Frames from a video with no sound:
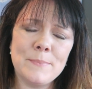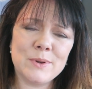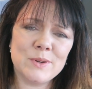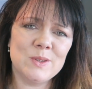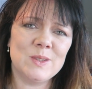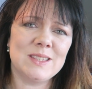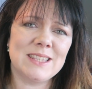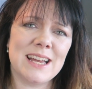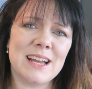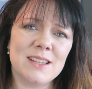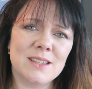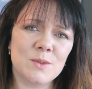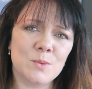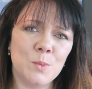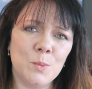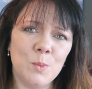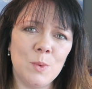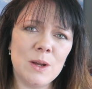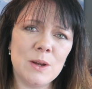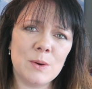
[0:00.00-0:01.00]
because that
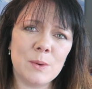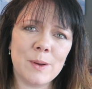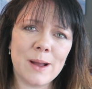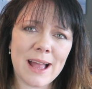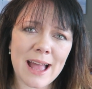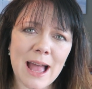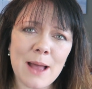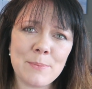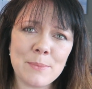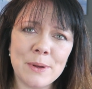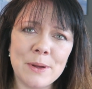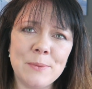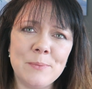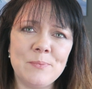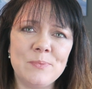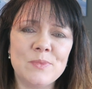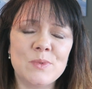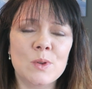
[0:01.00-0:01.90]
will happen.